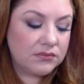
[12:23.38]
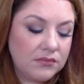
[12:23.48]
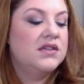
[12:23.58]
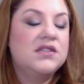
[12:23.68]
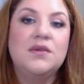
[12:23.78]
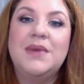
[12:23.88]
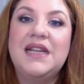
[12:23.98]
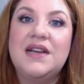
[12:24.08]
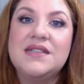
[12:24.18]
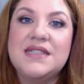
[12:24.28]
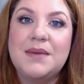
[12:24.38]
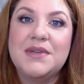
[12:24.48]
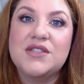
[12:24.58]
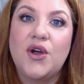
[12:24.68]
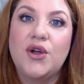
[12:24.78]
So my last step
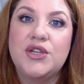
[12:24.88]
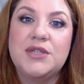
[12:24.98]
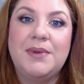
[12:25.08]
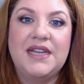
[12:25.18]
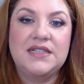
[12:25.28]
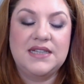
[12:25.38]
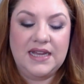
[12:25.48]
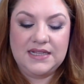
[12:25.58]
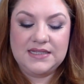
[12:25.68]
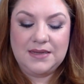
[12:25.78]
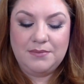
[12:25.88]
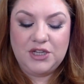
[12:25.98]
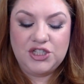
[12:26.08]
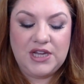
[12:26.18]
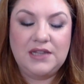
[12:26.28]
is going to be to take some
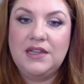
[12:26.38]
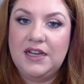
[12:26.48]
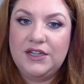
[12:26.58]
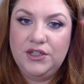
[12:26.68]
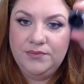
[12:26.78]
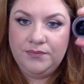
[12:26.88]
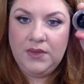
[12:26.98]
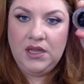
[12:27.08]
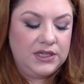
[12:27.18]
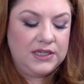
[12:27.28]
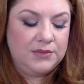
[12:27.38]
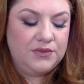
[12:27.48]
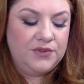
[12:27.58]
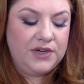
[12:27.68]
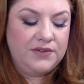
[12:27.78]
gel liner,
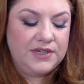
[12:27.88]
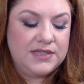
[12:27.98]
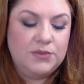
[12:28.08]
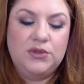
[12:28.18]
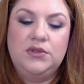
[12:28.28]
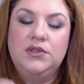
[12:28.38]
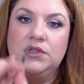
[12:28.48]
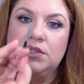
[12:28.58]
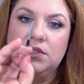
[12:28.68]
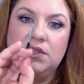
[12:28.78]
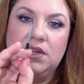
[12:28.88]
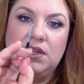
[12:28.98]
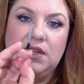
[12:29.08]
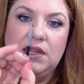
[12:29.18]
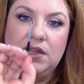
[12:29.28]
very, very small,
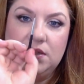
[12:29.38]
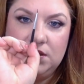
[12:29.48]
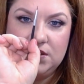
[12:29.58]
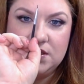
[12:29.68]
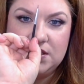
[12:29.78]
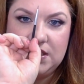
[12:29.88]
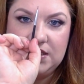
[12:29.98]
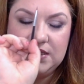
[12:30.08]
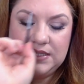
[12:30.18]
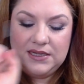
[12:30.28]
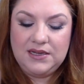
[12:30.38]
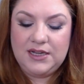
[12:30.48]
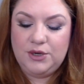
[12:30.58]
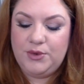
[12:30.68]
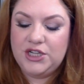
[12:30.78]
little dainty little
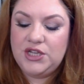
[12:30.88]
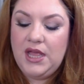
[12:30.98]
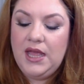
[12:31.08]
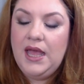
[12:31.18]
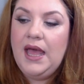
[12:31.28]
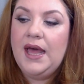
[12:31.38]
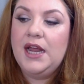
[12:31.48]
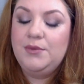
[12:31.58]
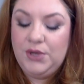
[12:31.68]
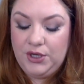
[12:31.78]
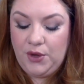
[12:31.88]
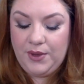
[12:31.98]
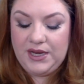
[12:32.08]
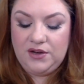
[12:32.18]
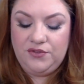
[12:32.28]
liner brush, and I'm going to go
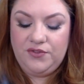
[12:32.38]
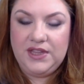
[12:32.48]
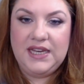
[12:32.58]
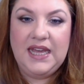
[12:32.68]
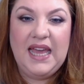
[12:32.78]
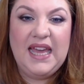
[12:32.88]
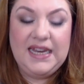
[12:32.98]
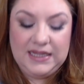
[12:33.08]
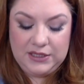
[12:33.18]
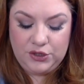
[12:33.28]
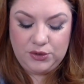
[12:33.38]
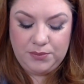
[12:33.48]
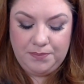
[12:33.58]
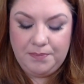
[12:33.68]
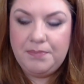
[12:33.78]
in and fill in any little
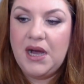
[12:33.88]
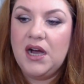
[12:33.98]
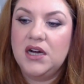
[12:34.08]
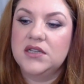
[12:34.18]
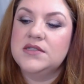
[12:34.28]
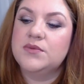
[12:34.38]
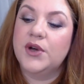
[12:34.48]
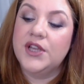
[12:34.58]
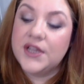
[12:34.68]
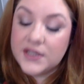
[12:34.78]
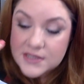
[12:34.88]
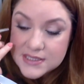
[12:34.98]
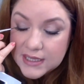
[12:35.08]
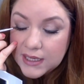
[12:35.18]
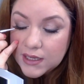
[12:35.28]
parts where you can
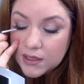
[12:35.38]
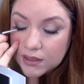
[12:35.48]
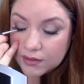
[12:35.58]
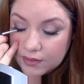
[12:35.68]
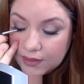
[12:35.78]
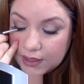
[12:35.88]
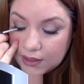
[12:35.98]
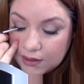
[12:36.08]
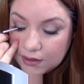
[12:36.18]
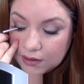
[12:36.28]
see the